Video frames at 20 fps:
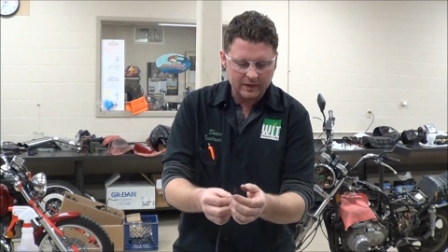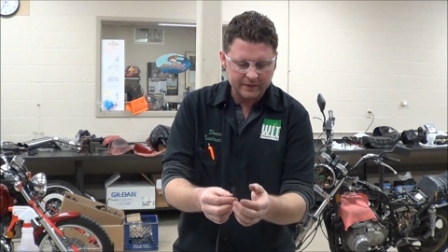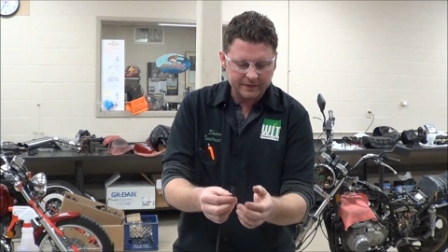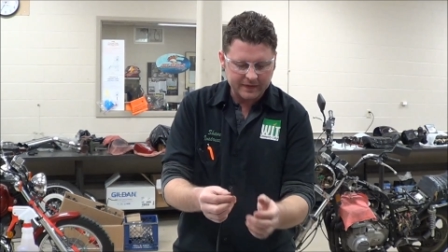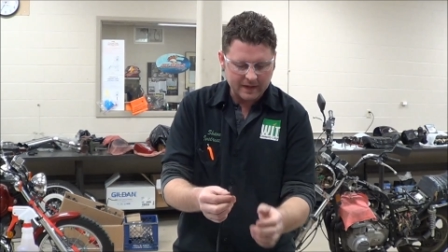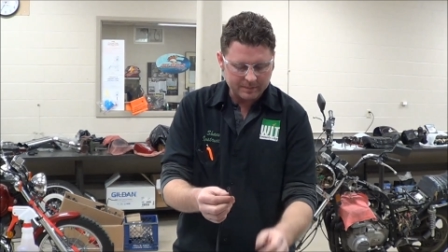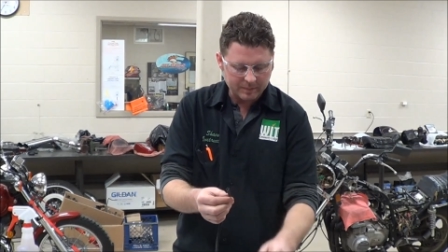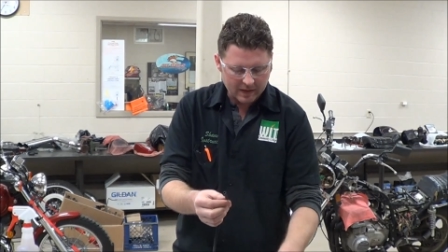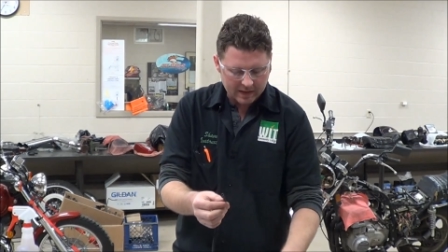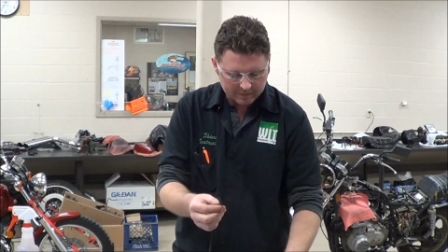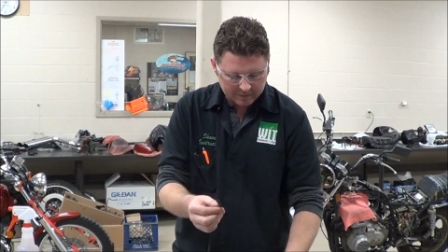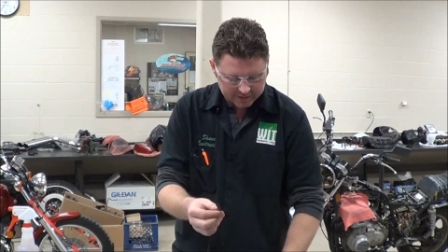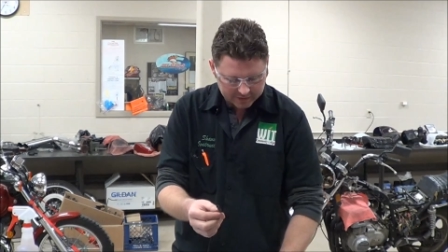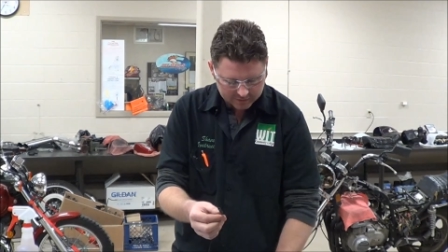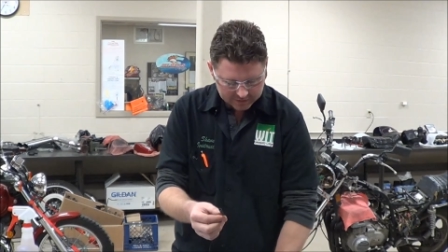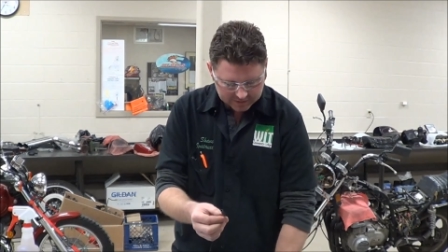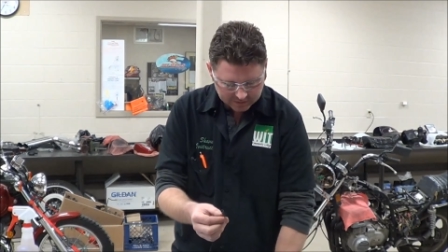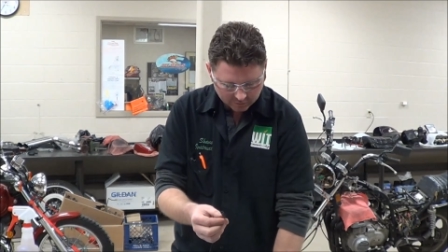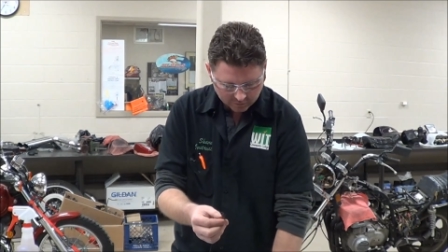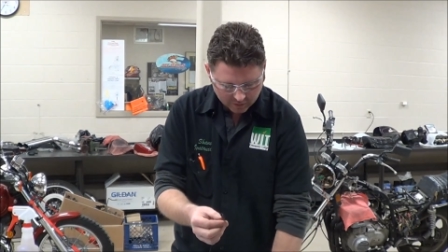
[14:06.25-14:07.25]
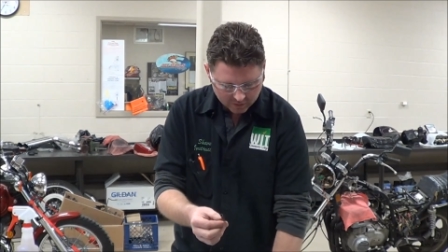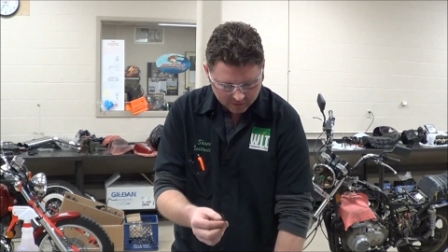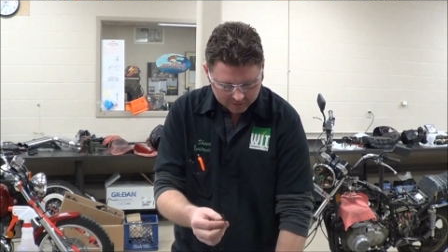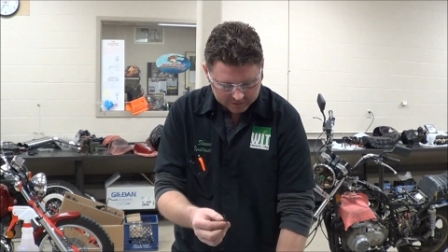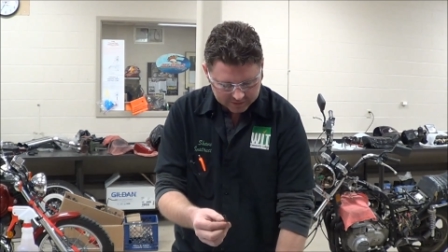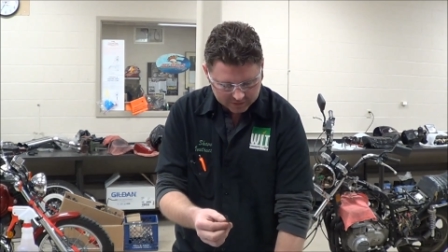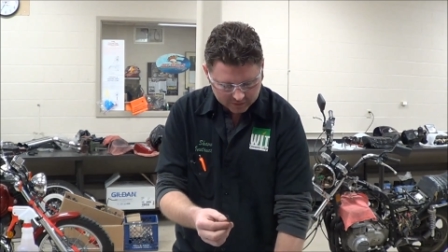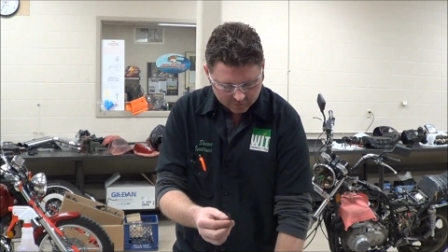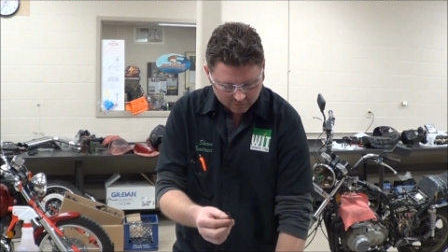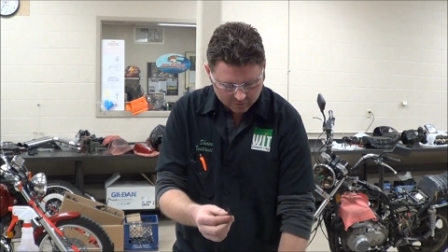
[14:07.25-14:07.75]
with, they probably used the
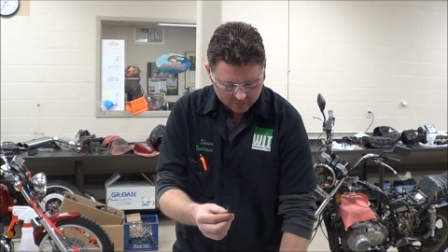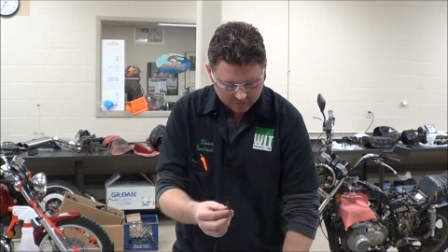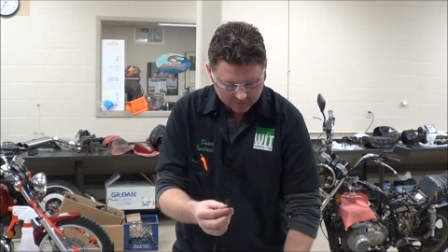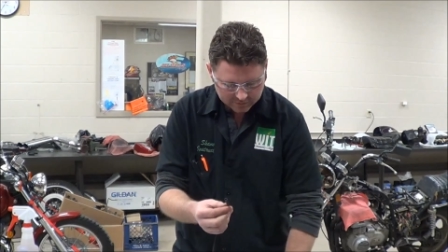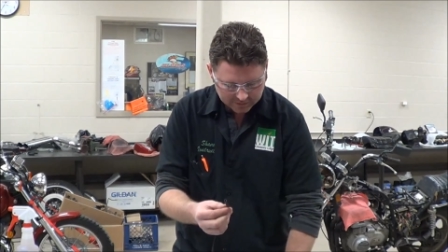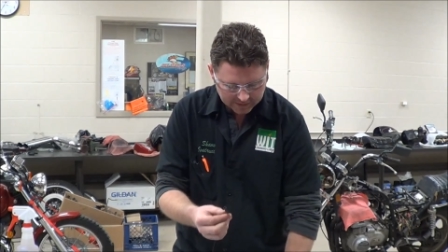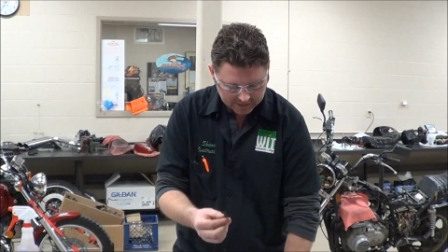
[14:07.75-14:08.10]
wrong tool.